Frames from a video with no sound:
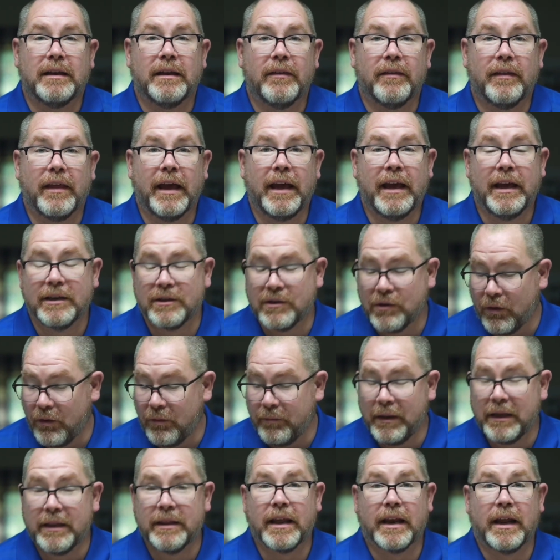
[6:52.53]
They had told
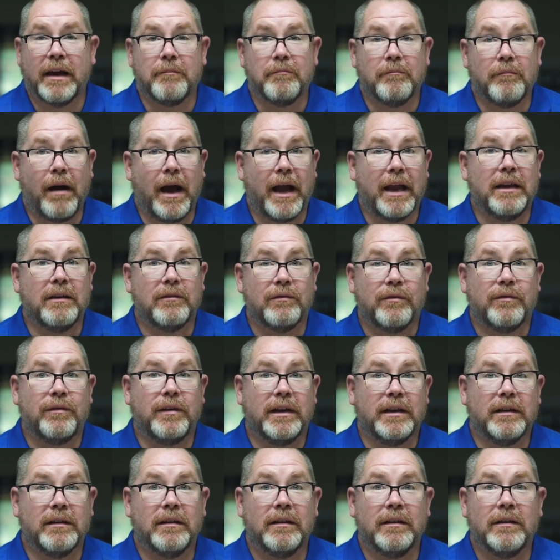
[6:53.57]
me that I might
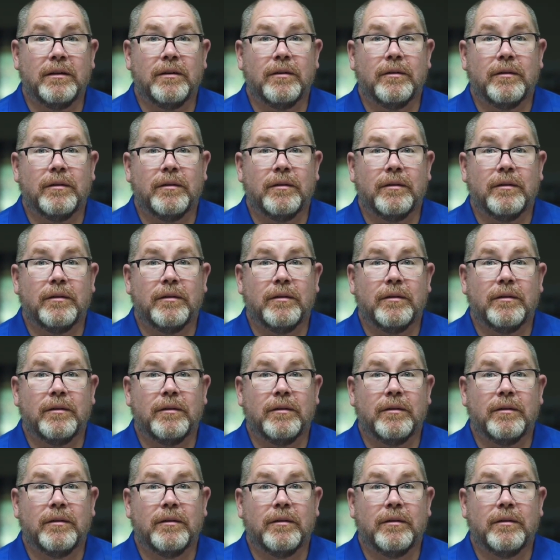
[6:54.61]
feel